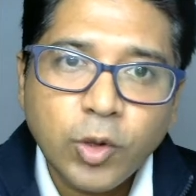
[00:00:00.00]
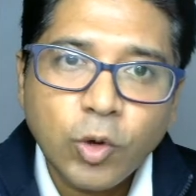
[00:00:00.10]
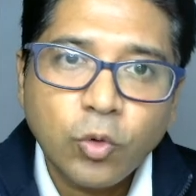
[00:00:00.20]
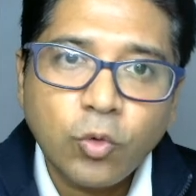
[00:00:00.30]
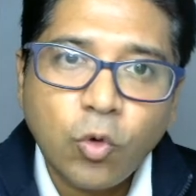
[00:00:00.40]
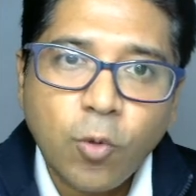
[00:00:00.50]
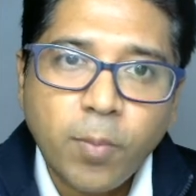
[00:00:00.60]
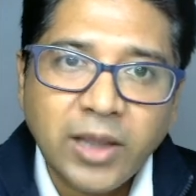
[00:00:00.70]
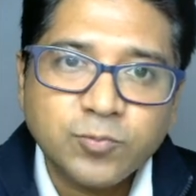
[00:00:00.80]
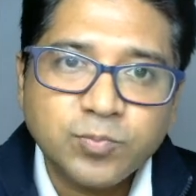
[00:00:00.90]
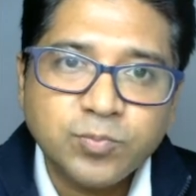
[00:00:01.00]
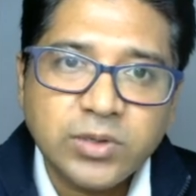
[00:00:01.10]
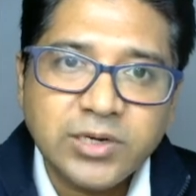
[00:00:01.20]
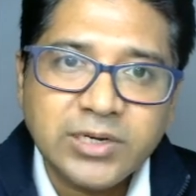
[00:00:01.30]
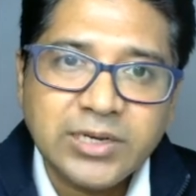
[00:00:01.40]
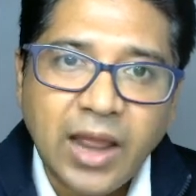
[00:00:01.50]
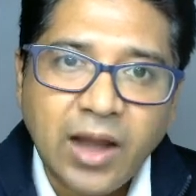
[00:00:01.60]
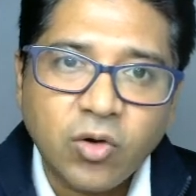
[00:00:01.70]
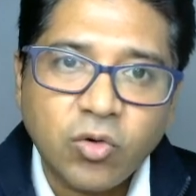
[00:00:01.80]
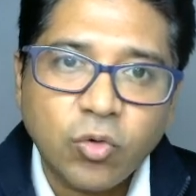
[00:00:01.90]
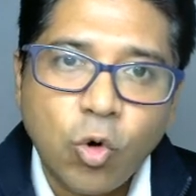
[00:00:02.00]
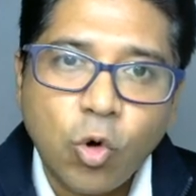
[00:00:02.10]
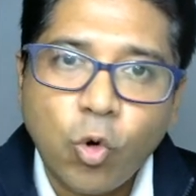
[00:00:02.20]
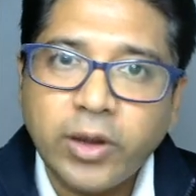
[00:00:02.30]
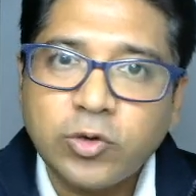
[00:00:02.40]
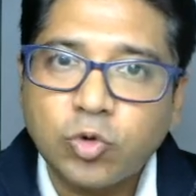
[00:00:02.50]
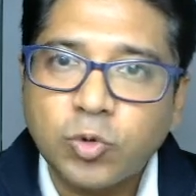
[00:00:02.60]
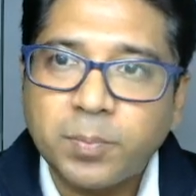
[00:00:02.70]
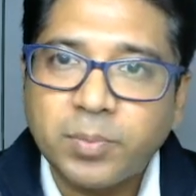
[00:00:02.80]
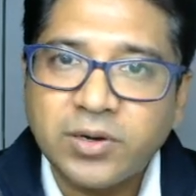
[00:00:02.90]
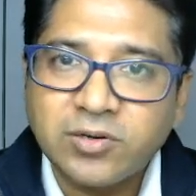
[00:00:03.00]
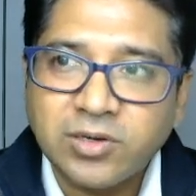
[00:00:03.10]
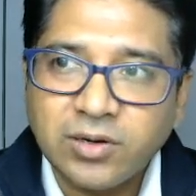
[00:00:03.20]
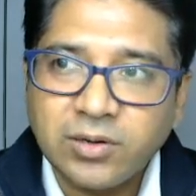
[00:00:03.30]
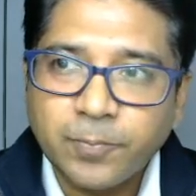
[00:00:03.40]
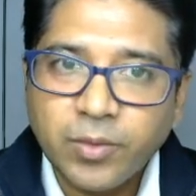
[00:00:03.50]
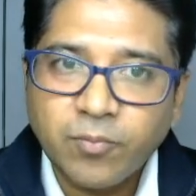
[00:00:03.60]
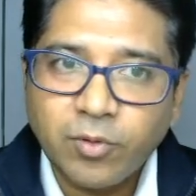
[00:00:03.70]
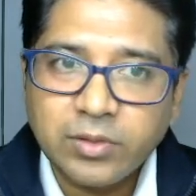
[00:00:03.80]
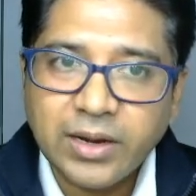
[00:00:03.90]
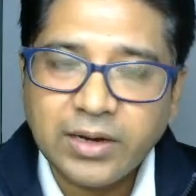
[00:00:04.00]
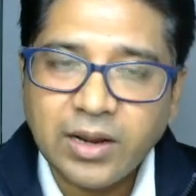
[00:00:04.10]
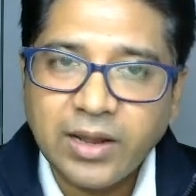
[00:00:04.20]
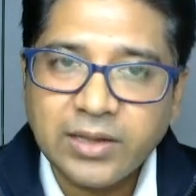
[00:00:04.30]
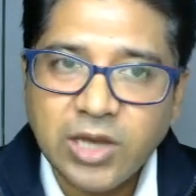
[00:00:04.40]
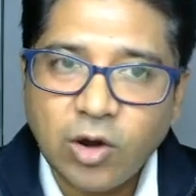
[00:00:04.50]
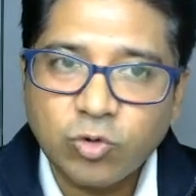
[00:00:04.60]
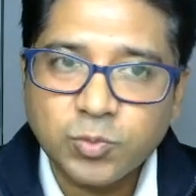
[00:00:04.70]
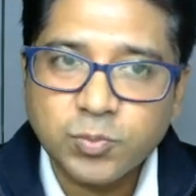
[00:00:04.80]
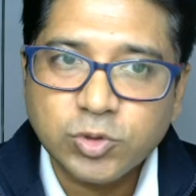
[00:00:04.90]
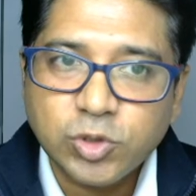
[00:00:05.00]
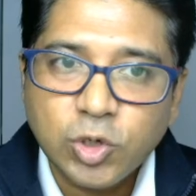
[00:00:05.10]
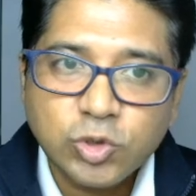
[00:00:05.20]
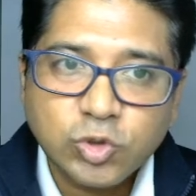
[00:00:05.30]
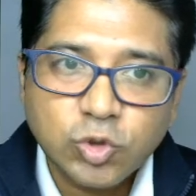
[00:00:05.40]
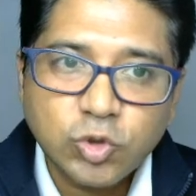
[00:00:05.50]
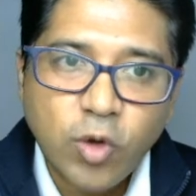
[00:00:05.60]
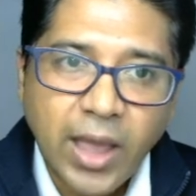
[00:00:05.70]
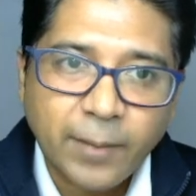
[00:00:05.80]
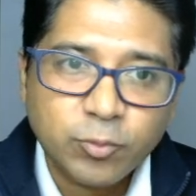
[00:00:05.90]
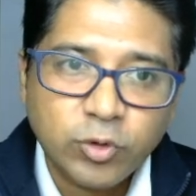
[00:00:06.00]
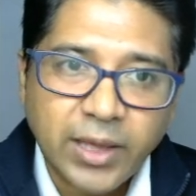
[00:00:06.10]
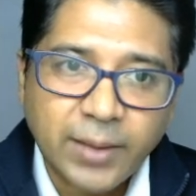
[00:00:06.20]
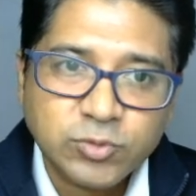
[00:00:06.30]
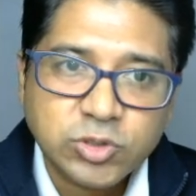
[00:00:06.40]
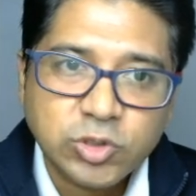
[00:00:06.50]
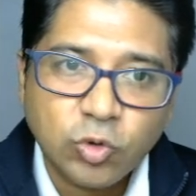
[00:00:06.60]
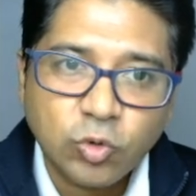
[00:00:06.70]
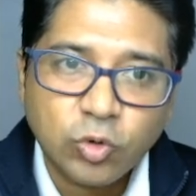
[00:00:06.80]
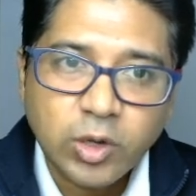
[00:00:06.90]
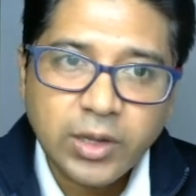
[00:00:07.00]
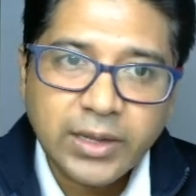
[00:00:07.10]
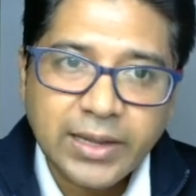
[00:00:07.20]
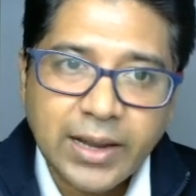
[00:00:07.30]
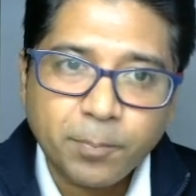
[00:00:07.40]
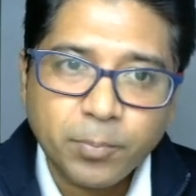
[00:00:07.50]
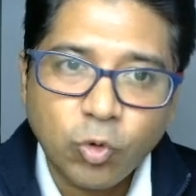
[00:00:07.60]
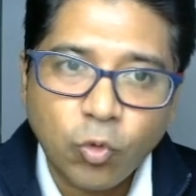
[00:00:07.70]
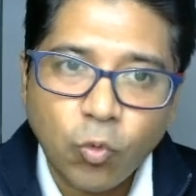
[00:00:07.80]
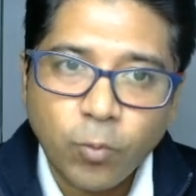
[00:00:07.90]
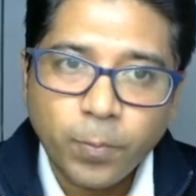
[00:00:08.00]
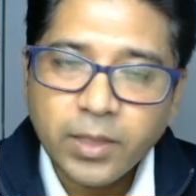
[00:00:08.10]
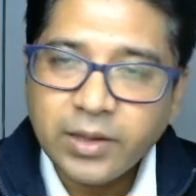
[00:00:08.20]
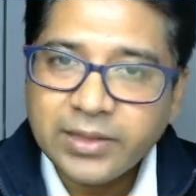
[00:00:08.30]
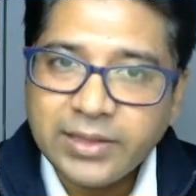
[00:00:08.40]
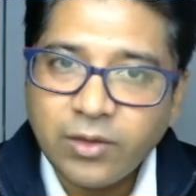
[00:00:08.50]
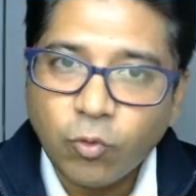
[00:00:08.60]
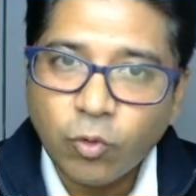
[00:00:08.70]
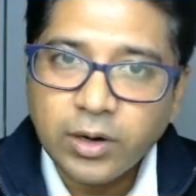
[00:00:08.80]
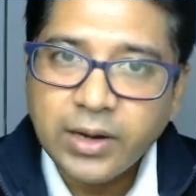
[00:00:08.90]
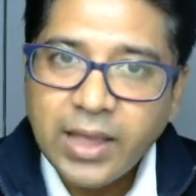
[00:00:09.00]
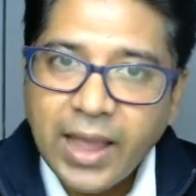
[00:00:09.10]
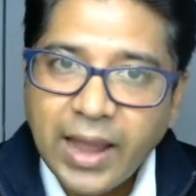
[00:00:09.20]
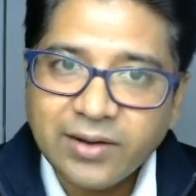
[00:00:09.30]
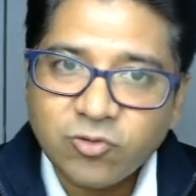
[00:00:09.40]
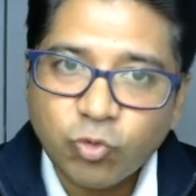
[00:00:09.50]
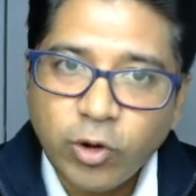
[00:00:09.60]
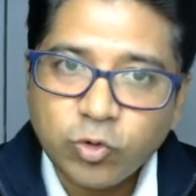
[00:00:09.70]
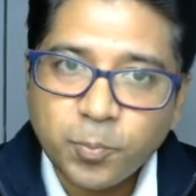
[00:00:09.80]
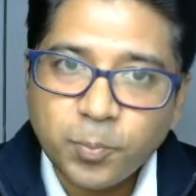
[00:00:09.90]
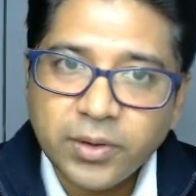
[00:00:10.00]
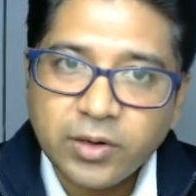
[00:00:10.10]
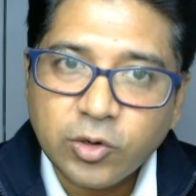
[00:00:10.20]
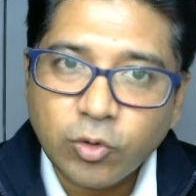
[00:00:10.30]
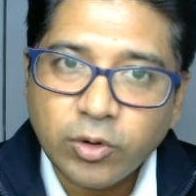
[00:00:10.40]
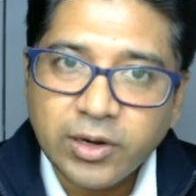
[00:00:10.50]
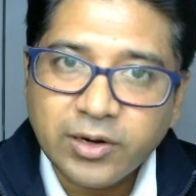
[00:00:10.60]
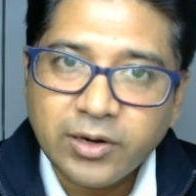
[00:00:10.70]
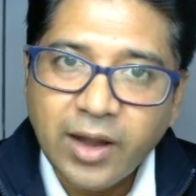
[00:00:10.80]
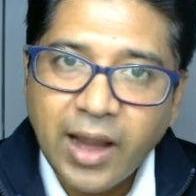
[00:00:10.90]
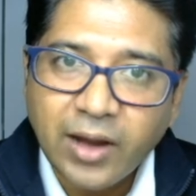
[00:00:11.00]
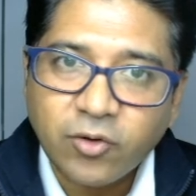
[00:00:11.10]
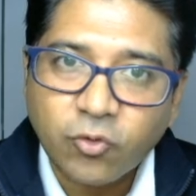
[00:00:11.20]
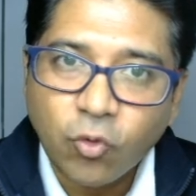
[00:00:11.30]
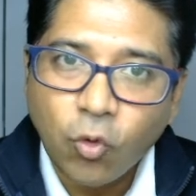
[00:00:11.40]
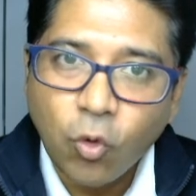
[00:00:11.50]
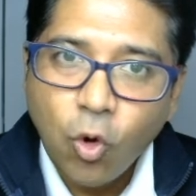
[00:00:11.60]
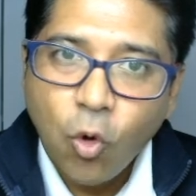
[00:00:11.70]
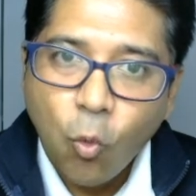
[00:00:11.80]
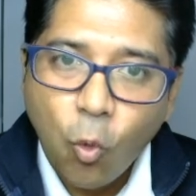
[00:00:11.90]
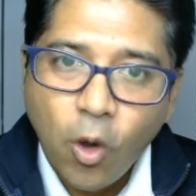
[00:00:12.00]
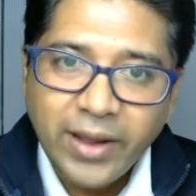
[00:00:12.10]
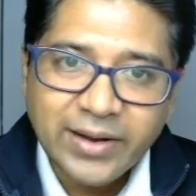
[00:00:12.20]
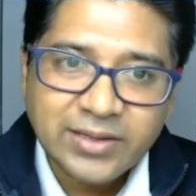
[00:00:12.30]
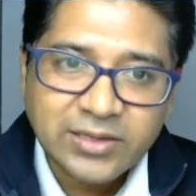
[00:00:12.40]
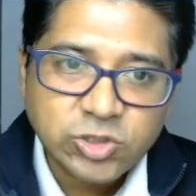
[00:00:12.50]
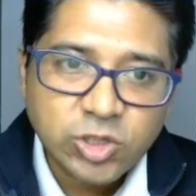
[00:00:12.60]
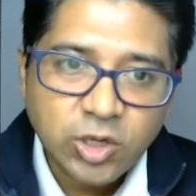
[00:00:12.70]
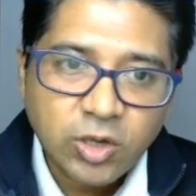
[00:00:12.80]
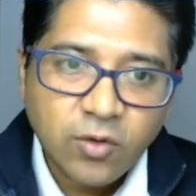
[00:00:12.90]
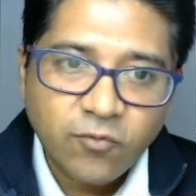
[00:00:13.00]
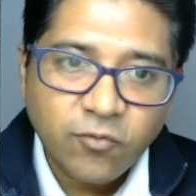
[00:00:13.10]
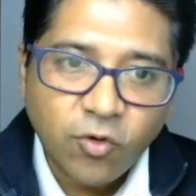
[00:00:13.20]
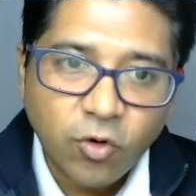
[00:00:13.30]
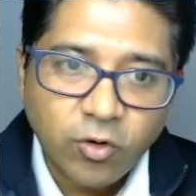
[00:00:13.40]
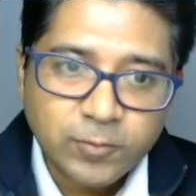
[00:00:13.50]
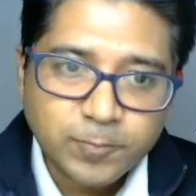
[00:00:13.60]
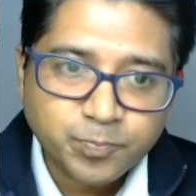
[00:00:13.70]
row by entire row going to be printed for that as output. So you have to capture your grep your keyword and it's going to print your entire row. Whereas for